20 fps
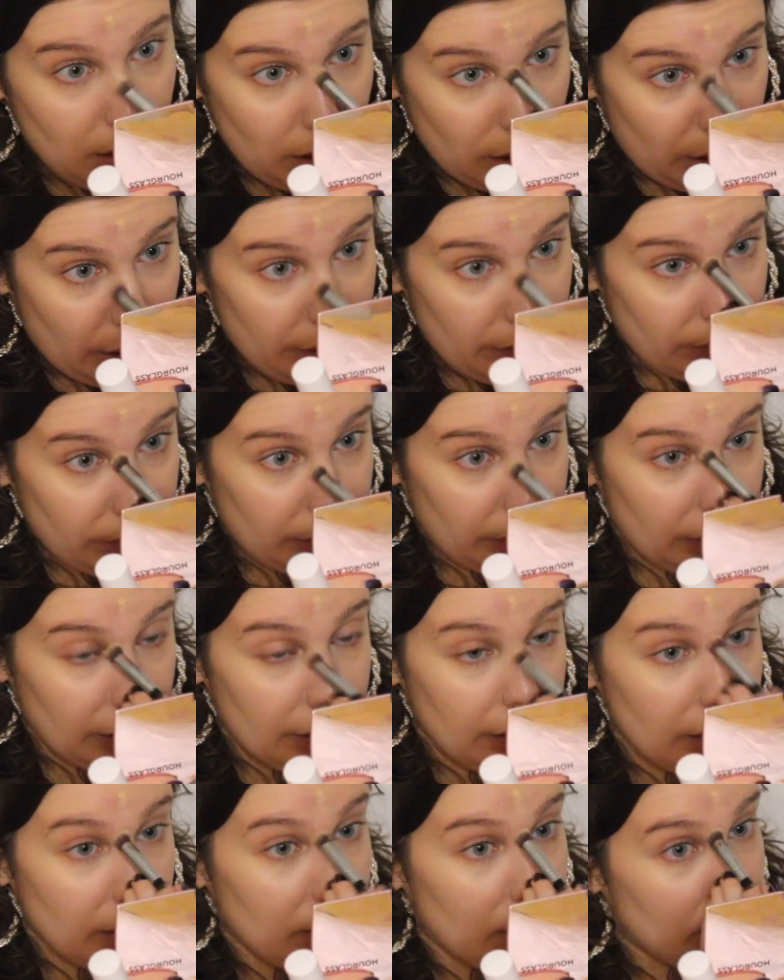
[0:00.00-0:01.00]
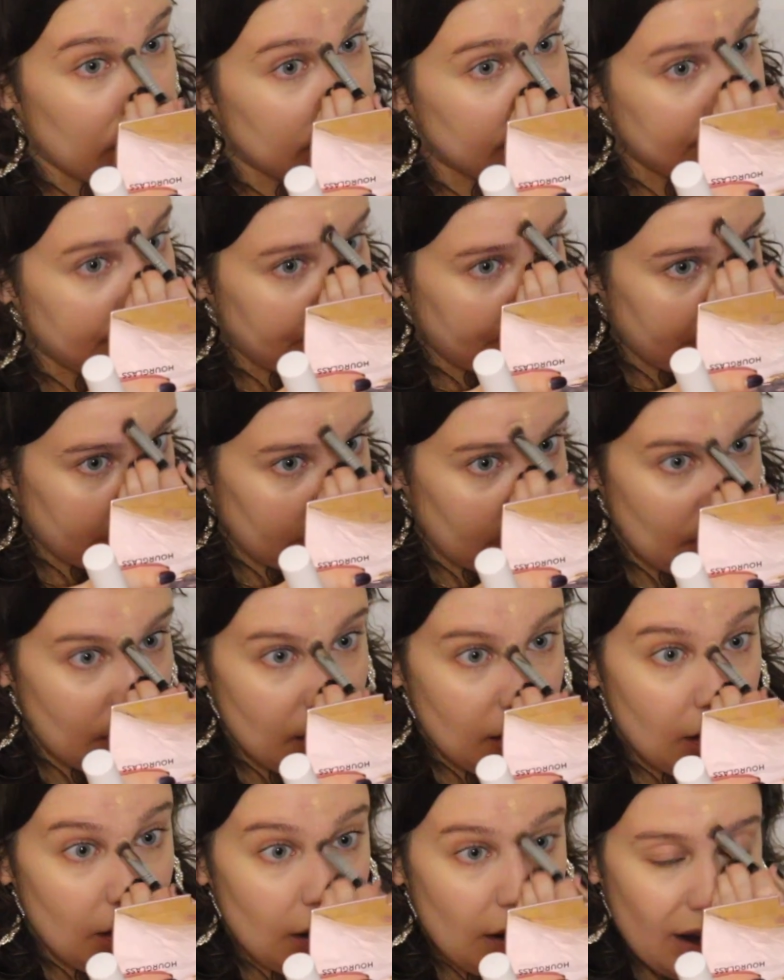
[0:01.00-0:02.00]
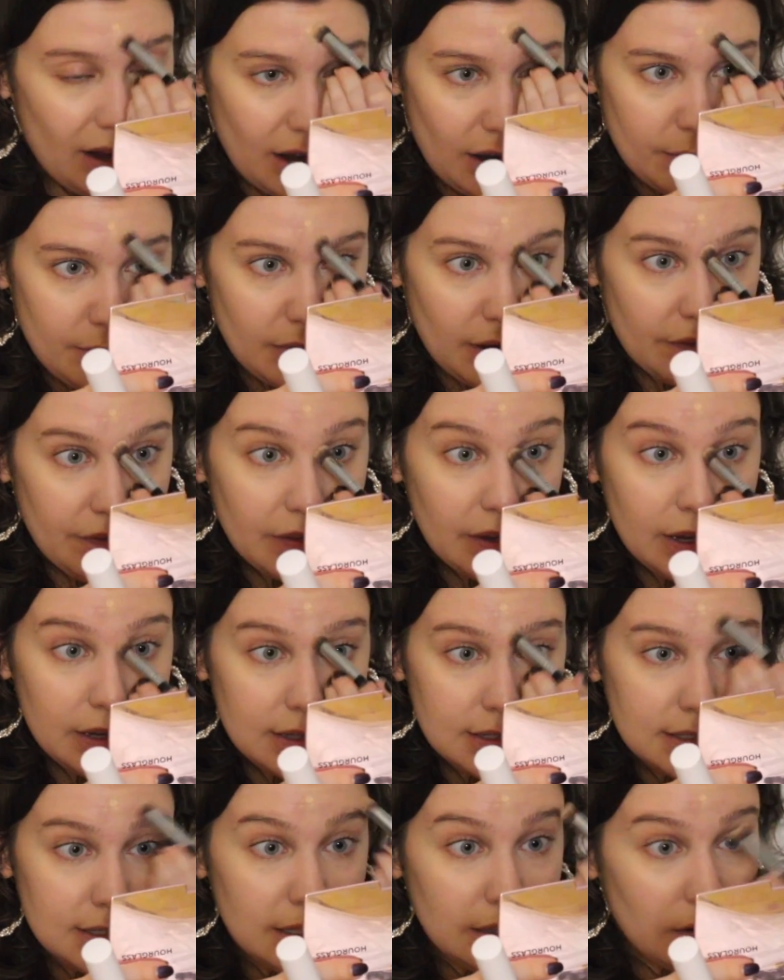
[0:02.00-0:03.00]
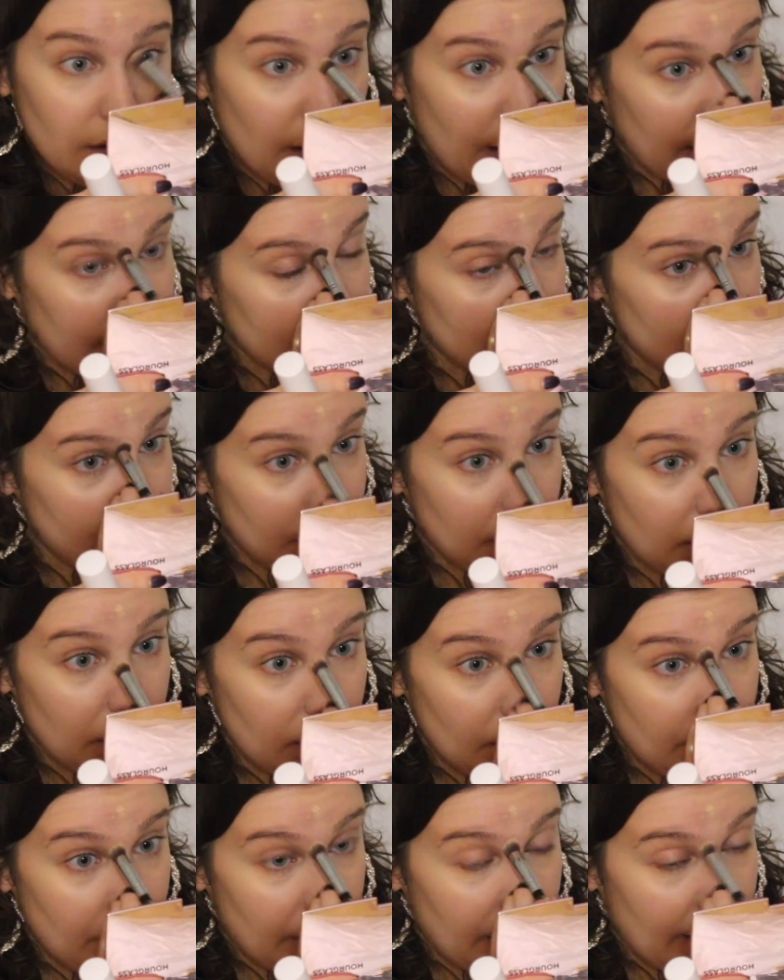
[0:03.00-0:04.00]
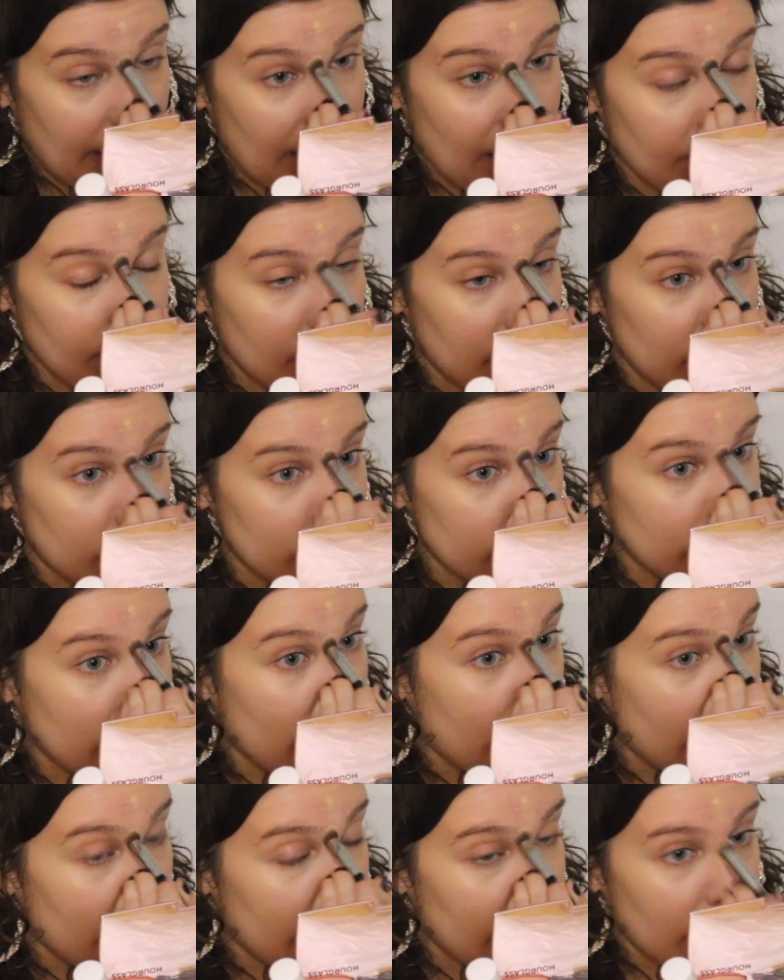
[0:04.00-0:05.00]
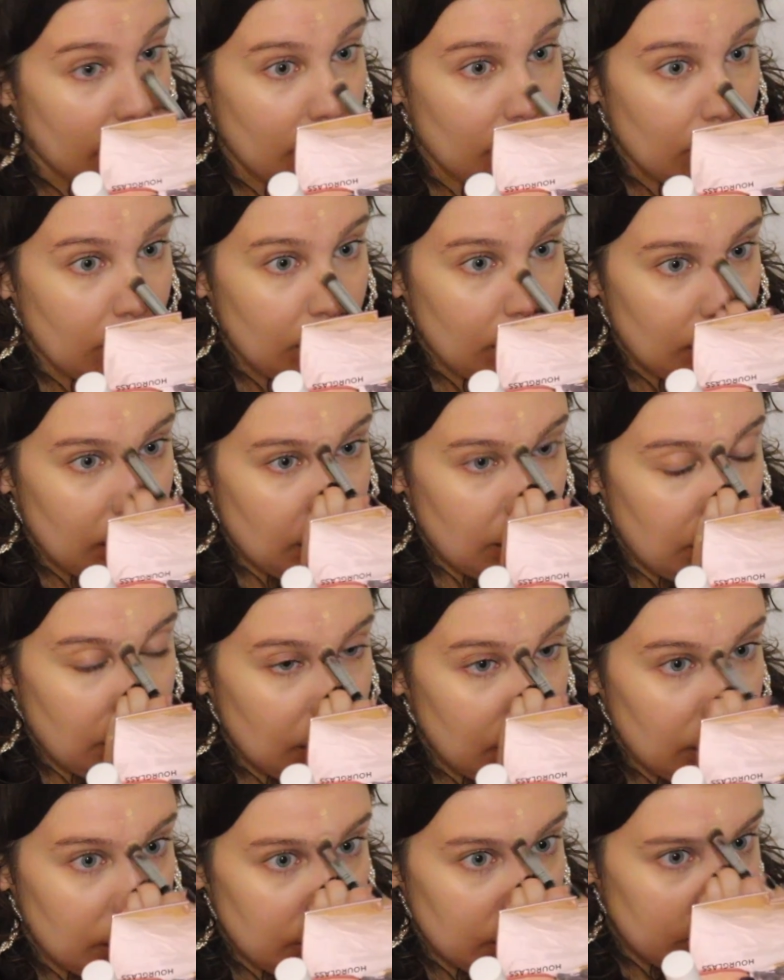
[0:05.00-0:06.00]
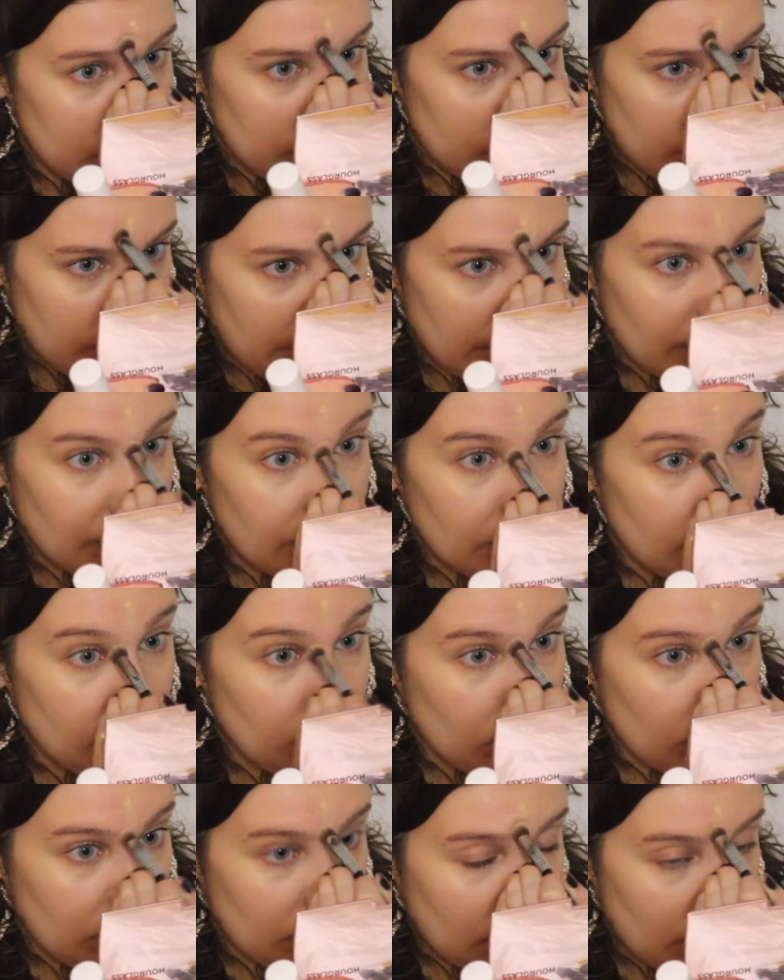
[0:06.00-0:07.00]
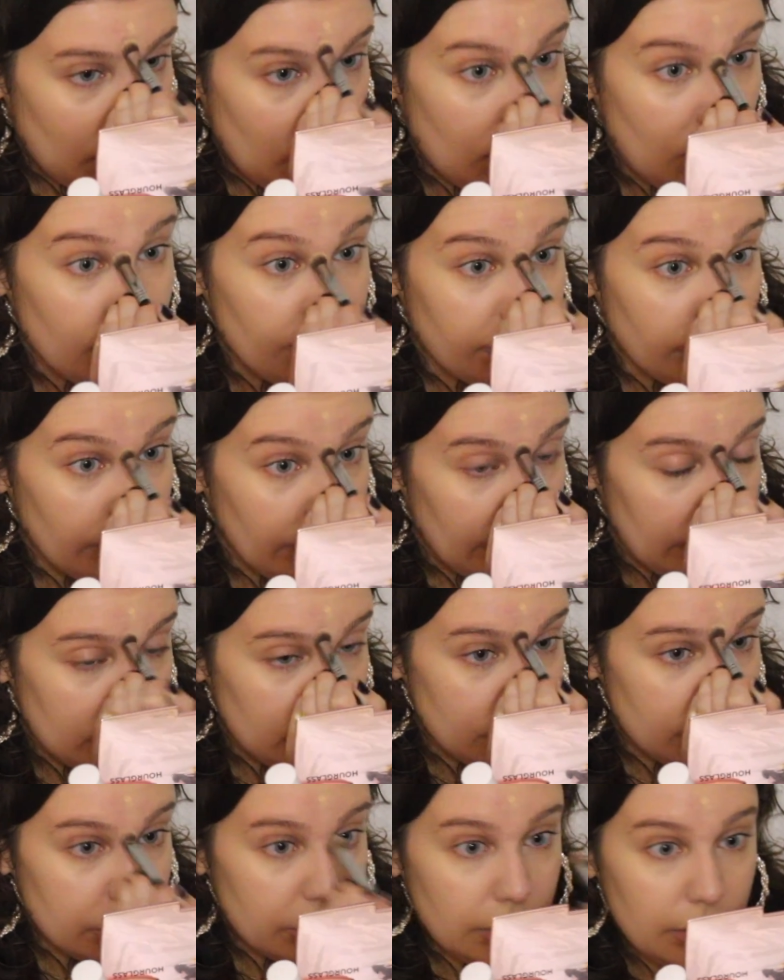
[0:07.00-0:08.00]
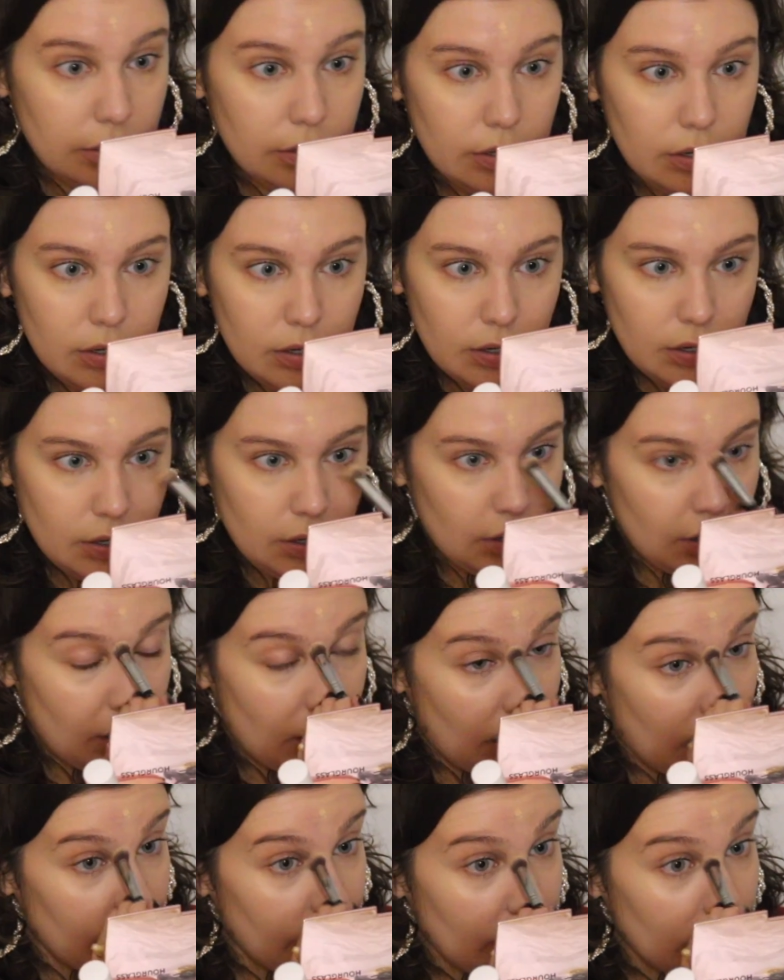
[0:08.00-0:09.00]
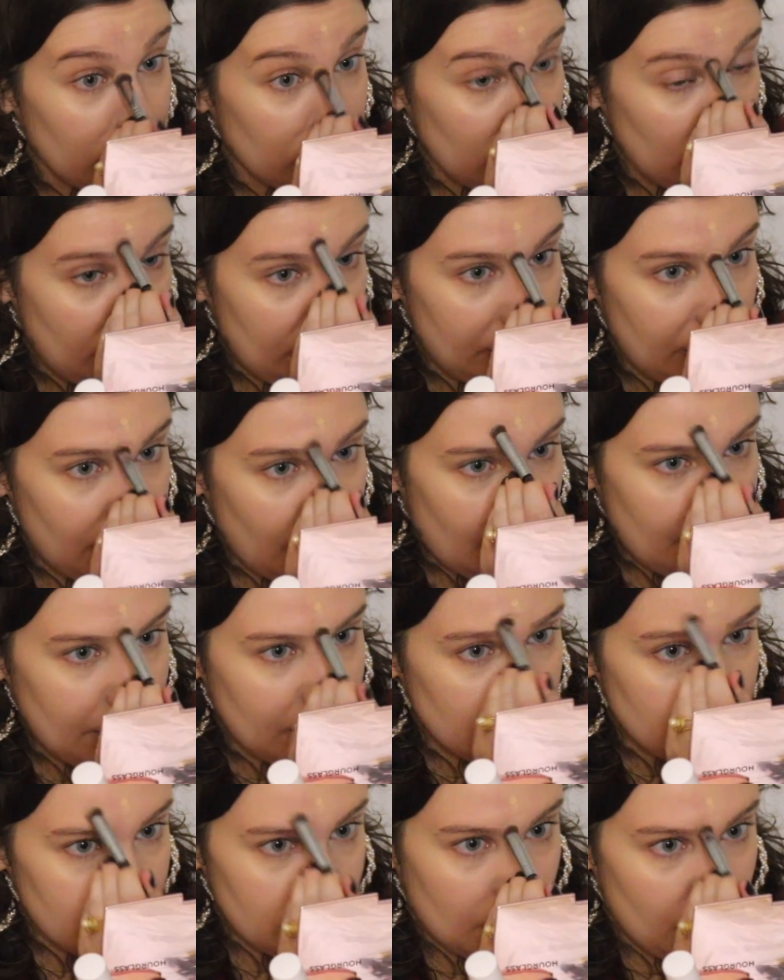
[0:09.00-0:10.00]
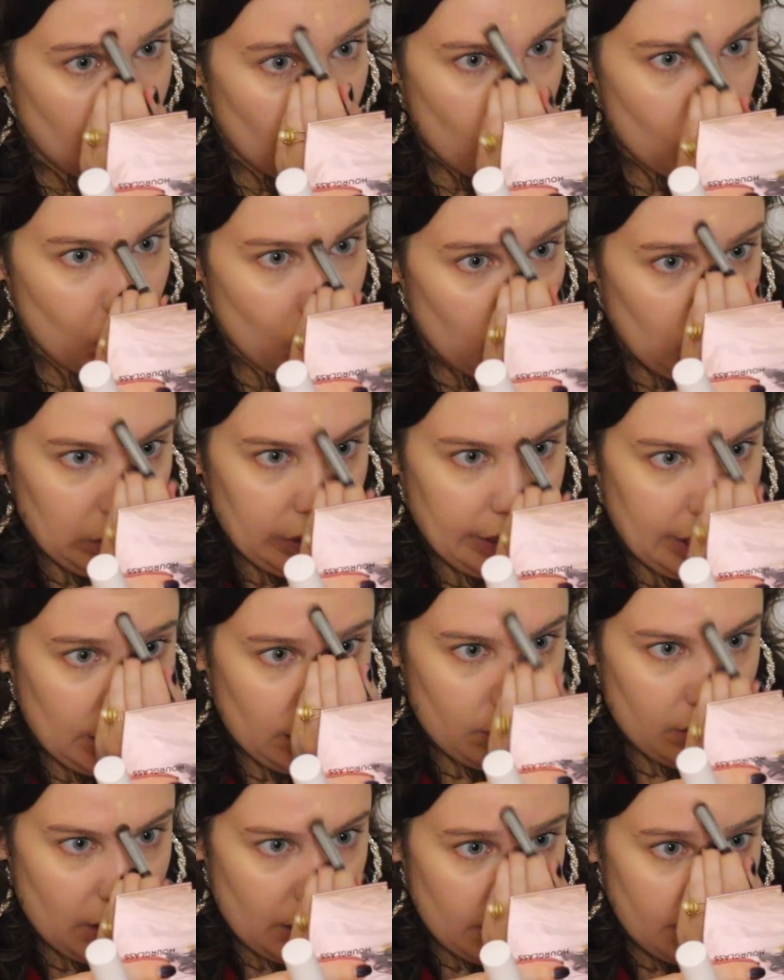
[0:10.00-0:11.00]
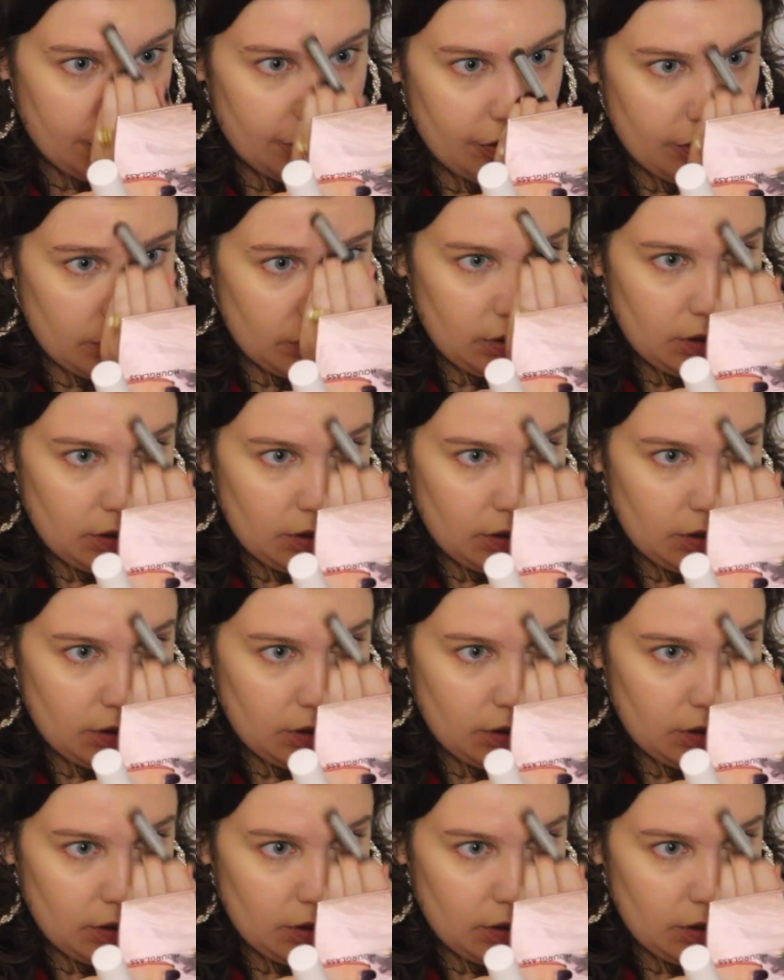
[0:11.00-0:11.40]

I don't really know. I'm not the concealer expert, but I am going to try to get a little more coverage on that little blemish I'm working with.